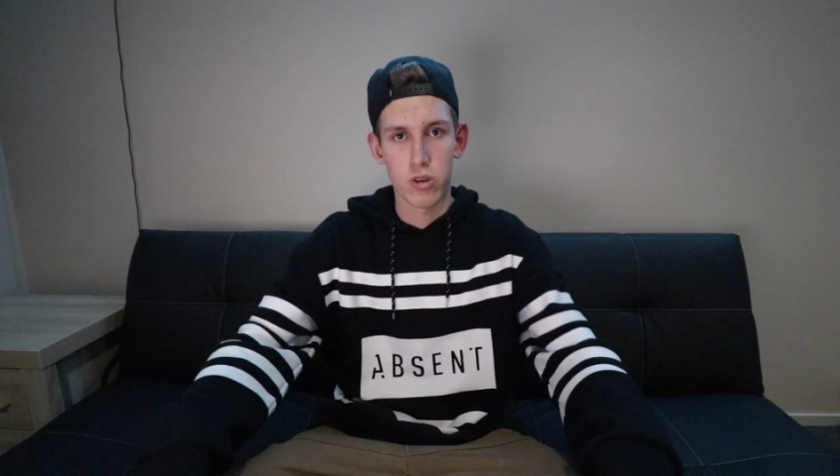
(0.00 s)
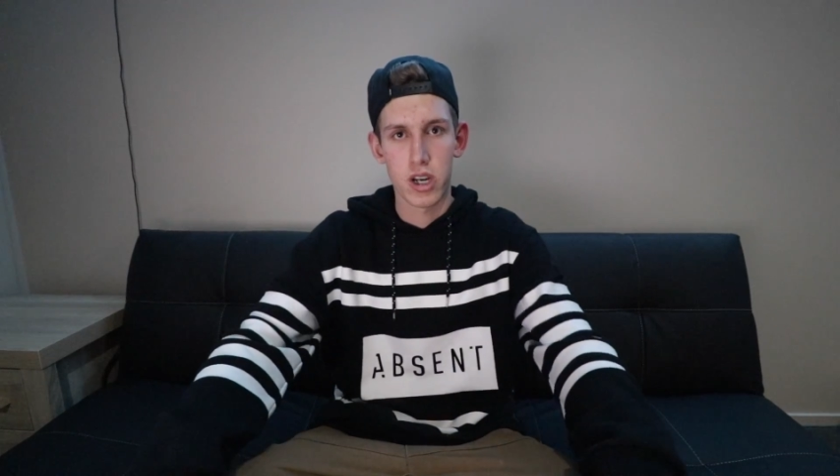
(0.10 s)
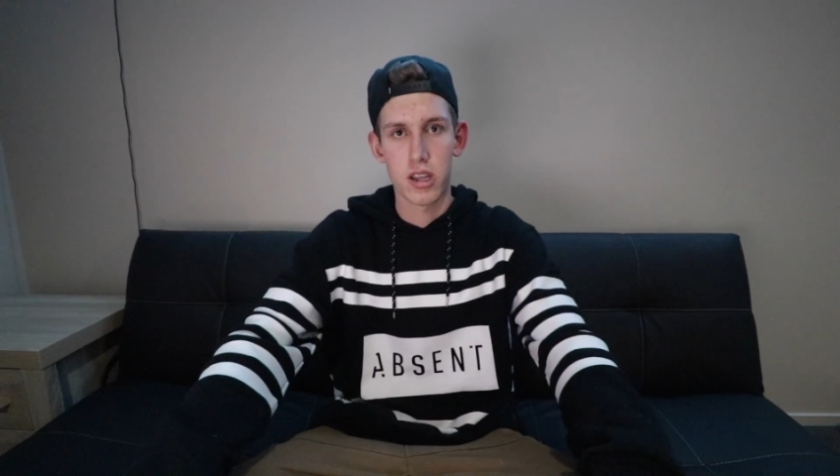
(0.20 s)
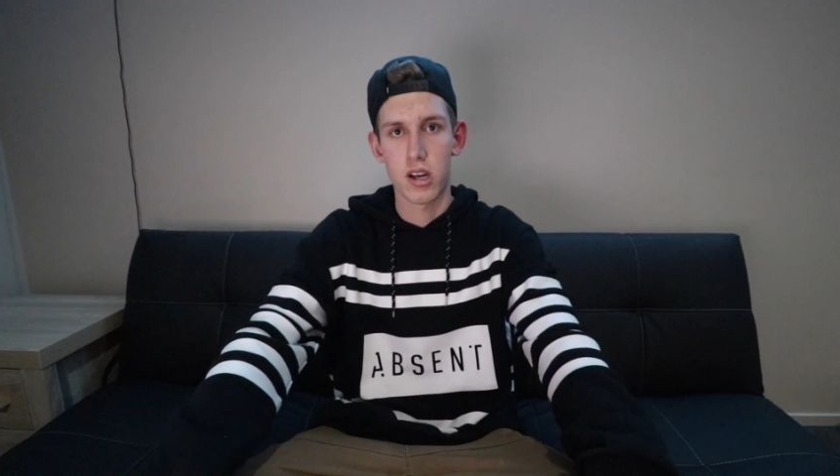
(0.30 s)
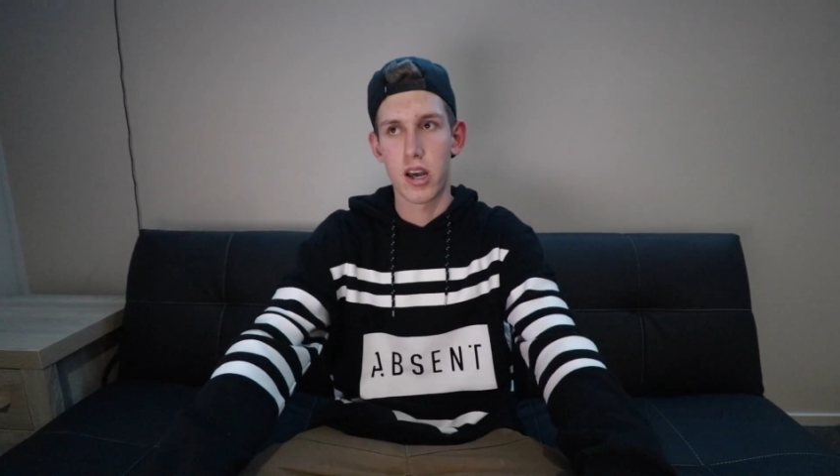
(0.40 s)
or
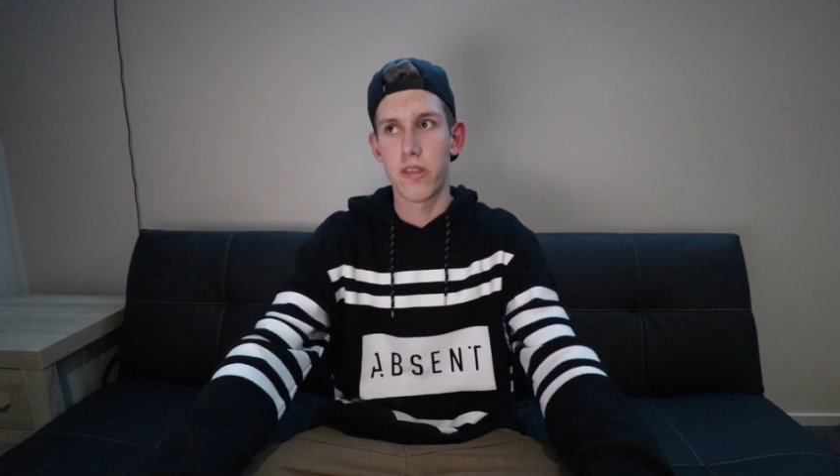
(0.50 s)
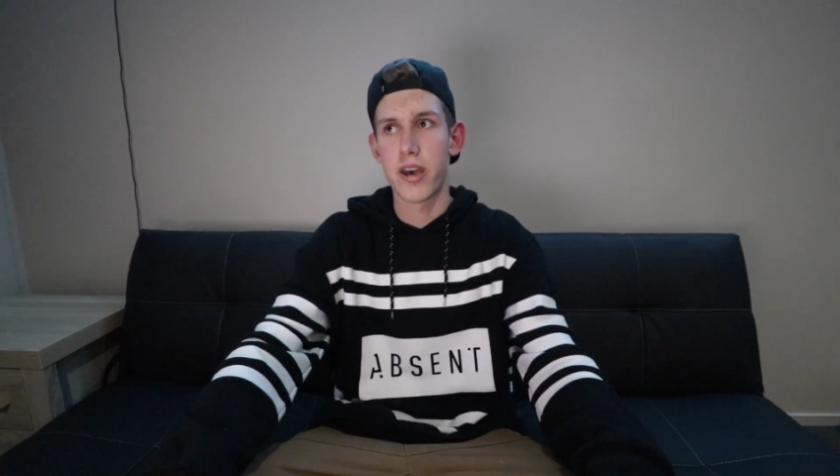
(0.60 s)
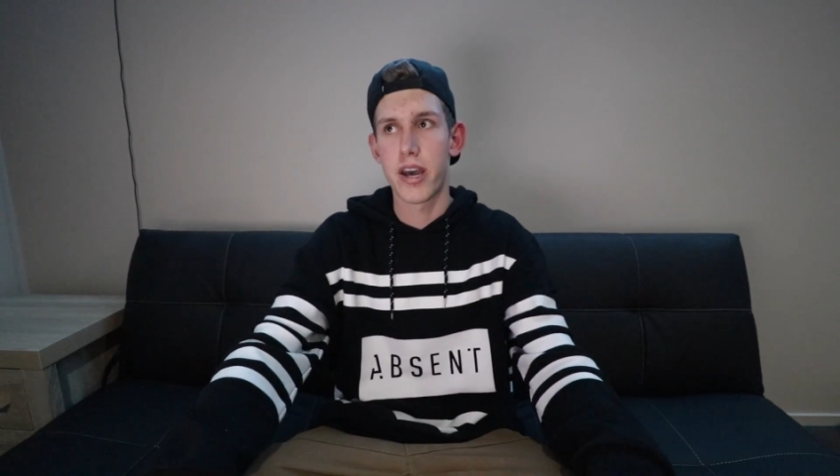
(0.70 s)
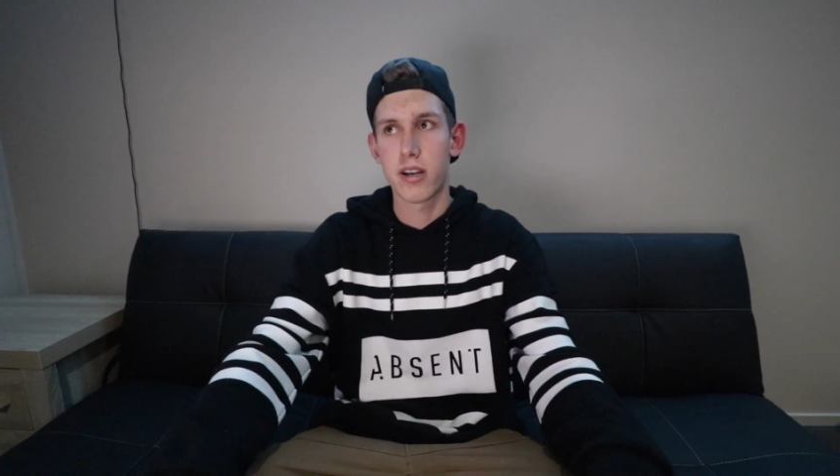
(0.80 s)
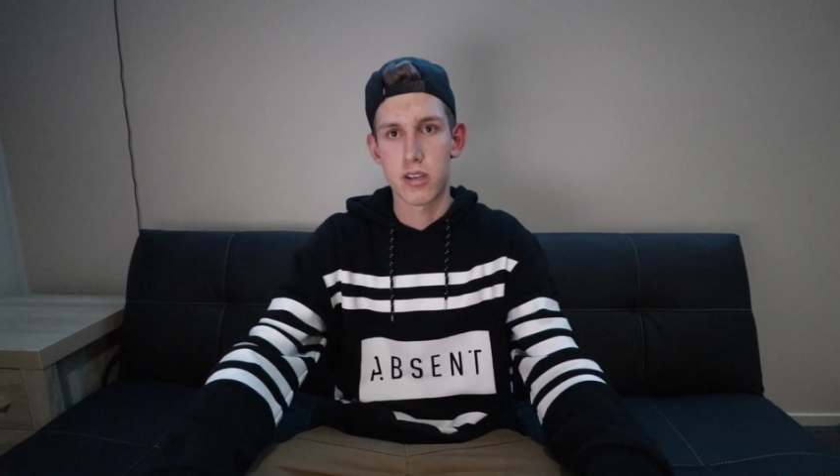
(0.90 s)
anything like
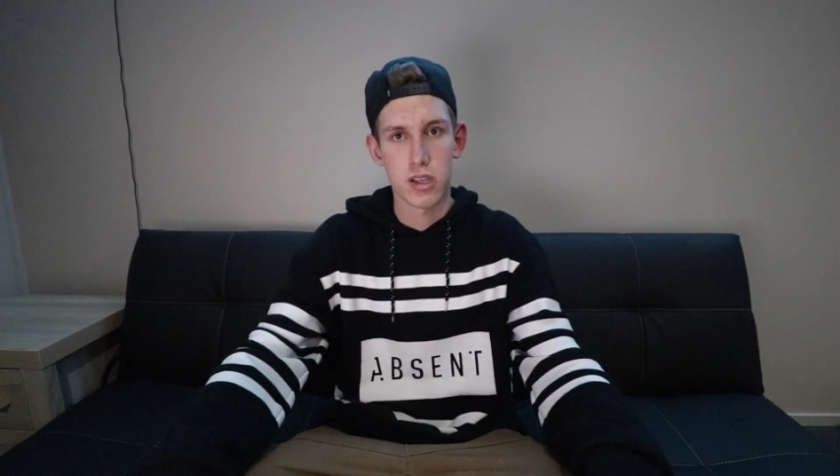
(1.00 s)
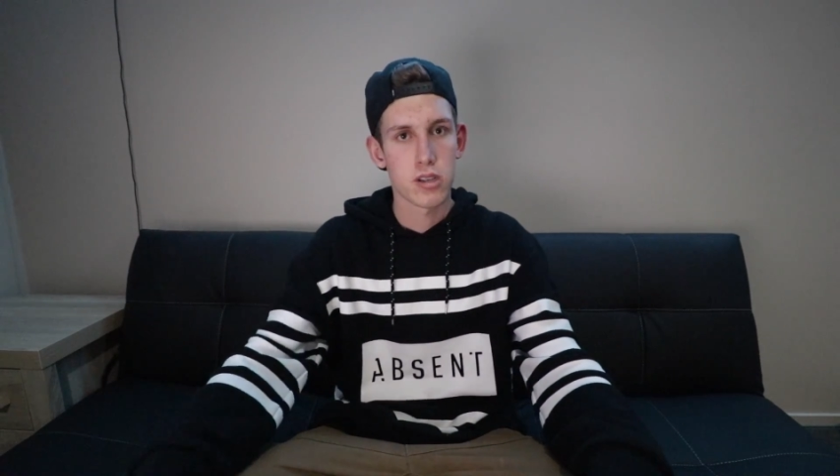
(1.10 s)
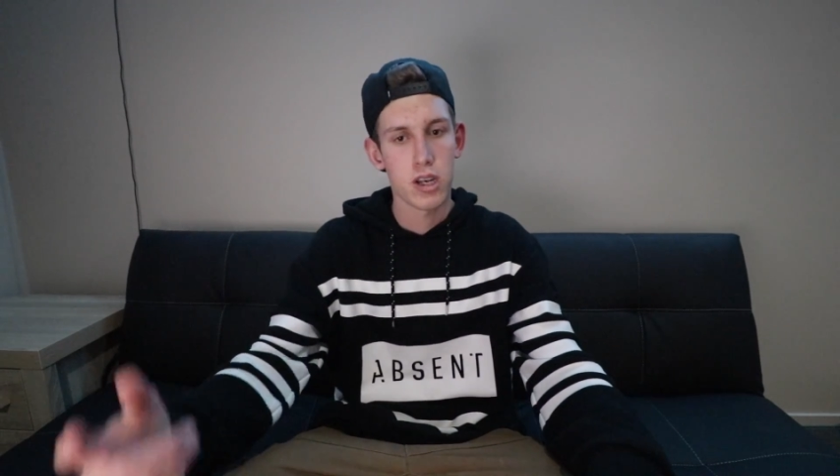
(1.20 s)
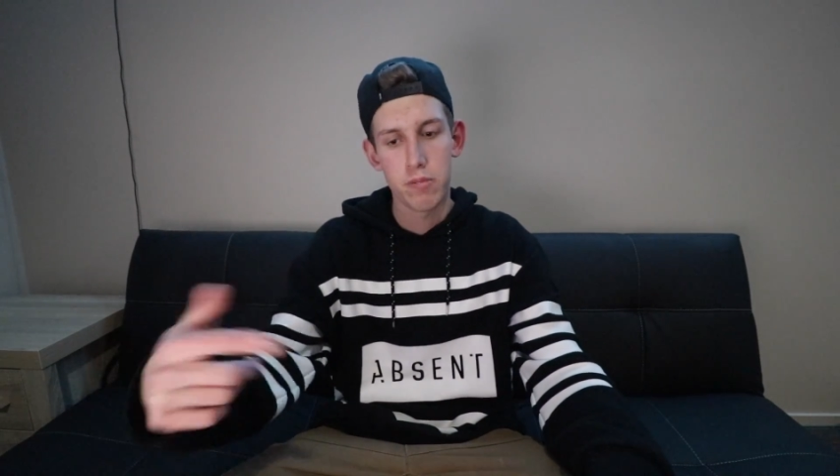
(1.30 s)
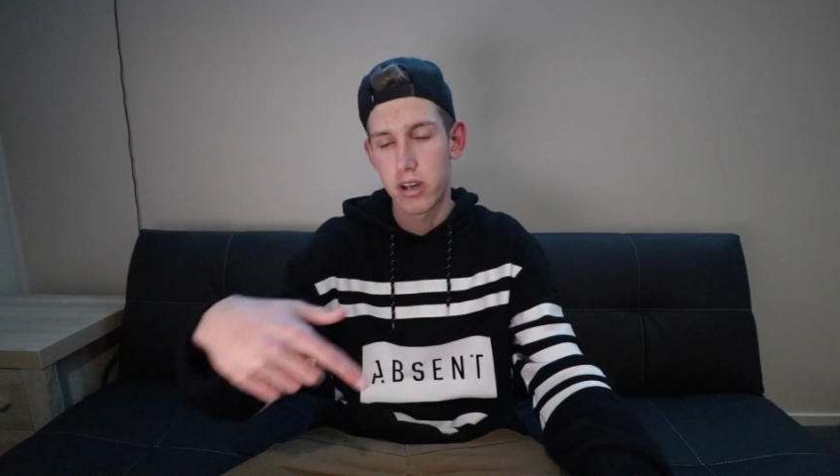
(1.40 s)
that,
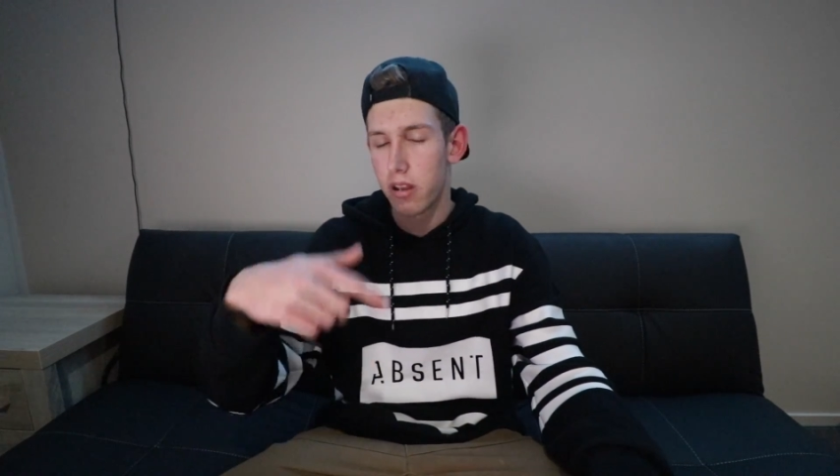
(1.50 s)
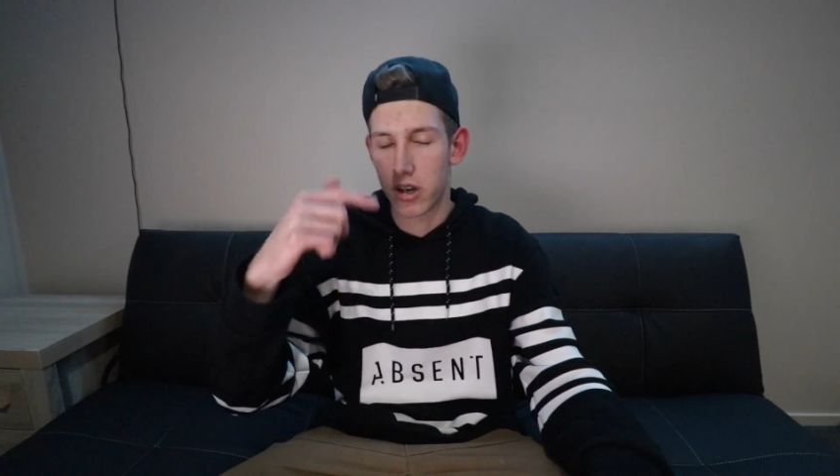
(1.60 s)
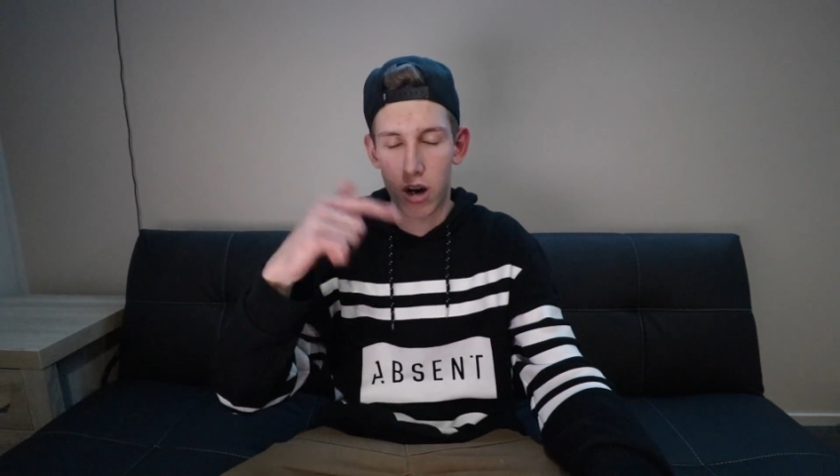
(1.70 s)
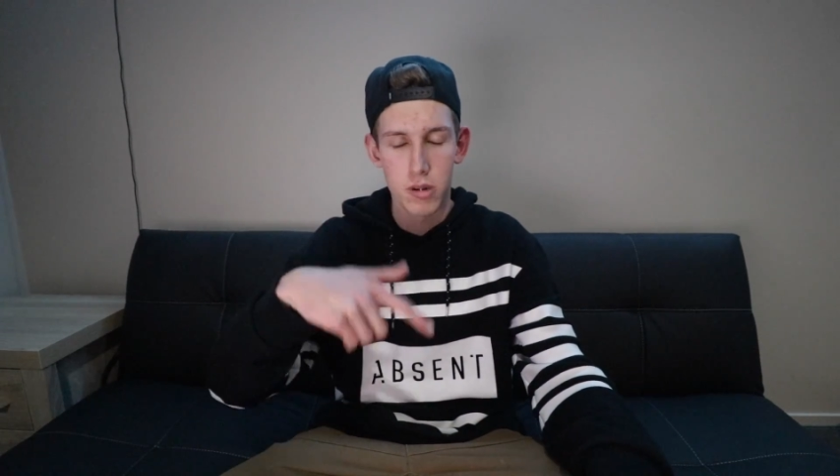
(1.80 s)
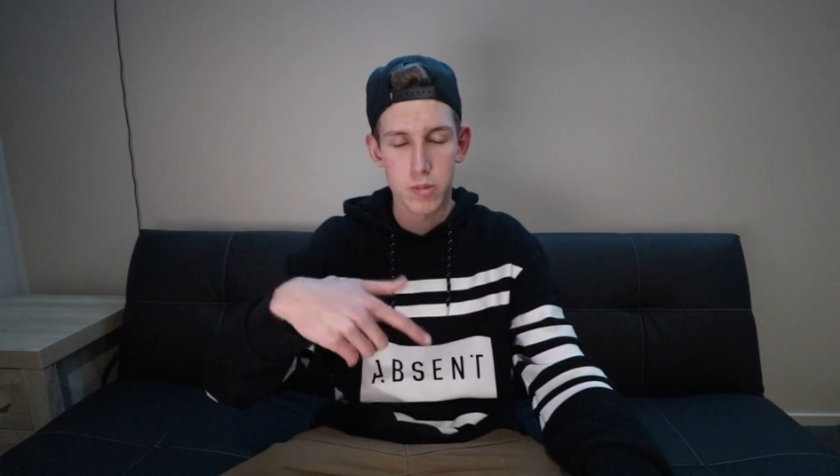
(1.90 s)
just let me know in the
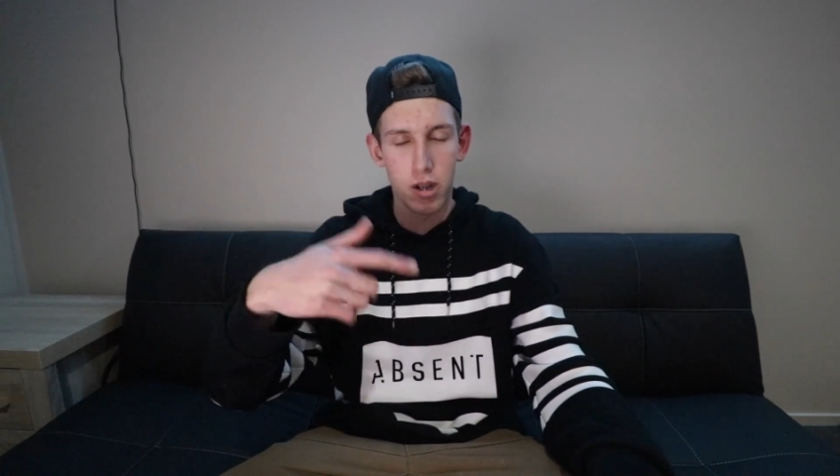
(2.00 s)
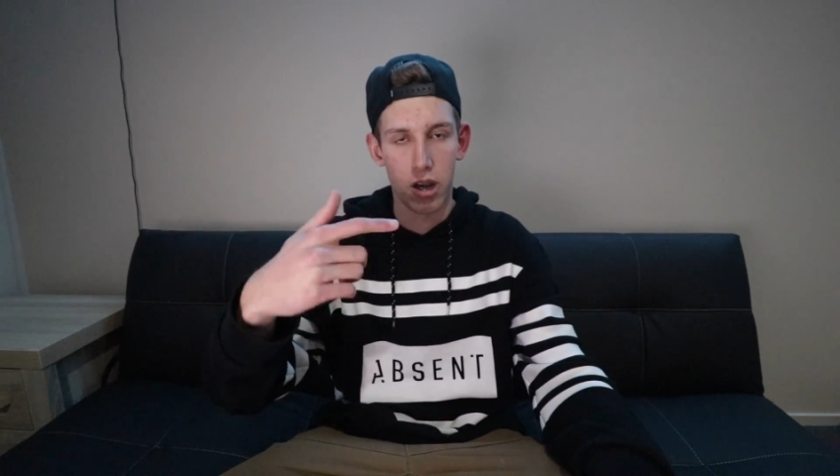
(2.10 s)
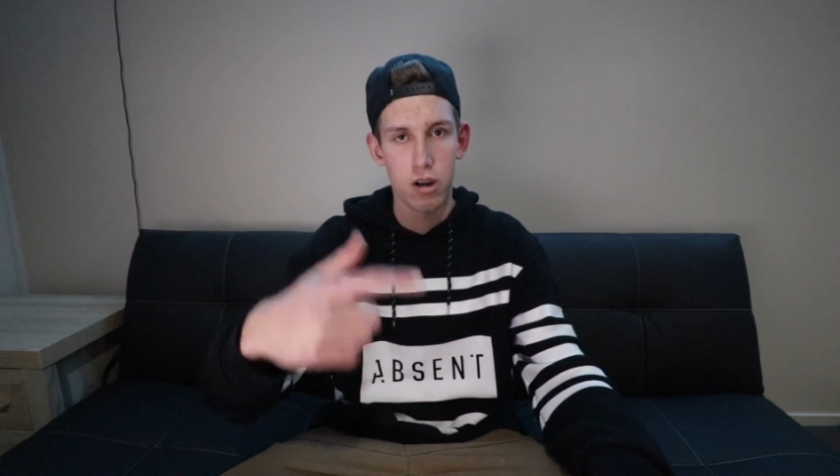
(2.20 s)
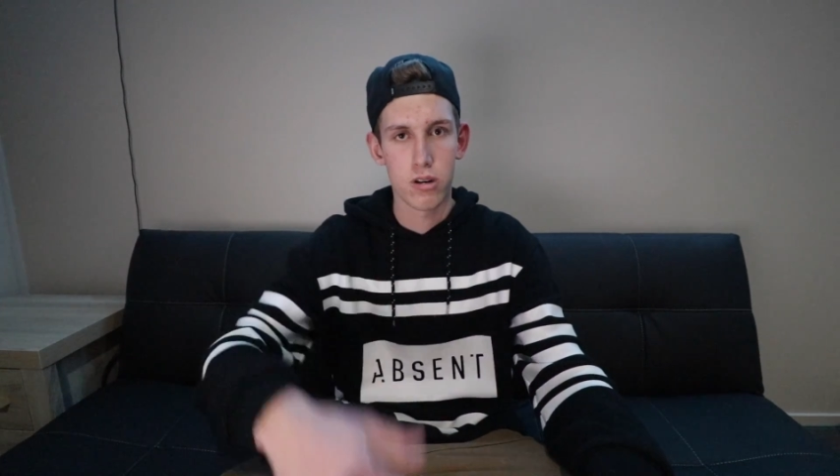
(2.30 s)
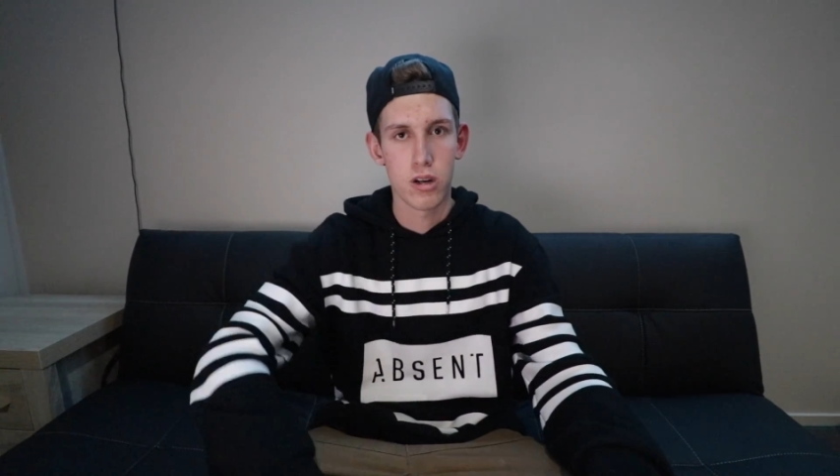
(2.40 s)
comments
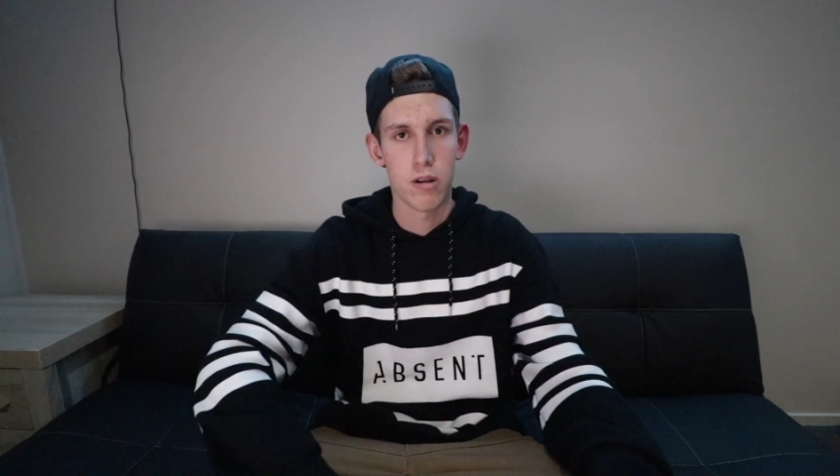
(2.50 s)
below.